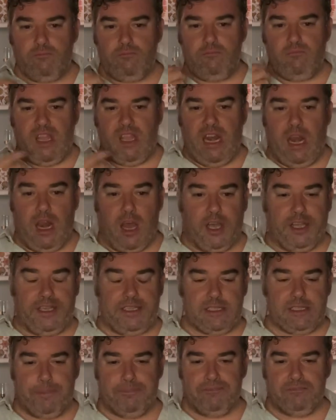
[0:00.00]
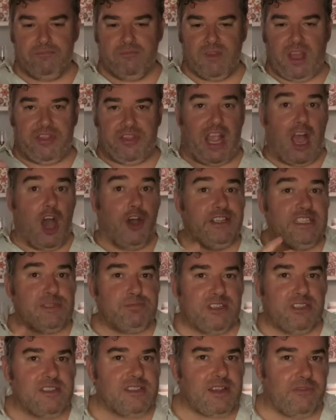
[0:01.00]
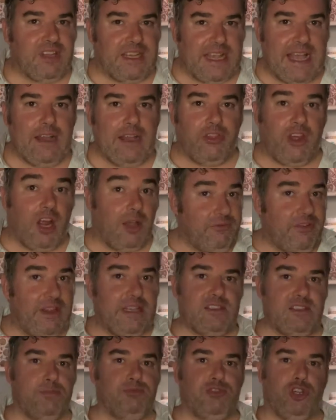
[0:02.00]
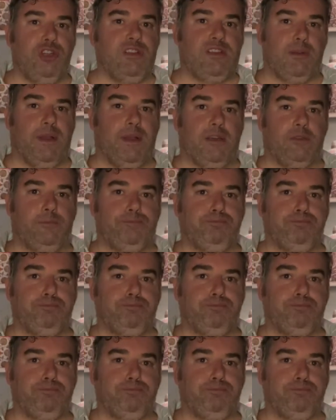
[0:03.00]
Light. The ice brings something out that I'm very surprised about.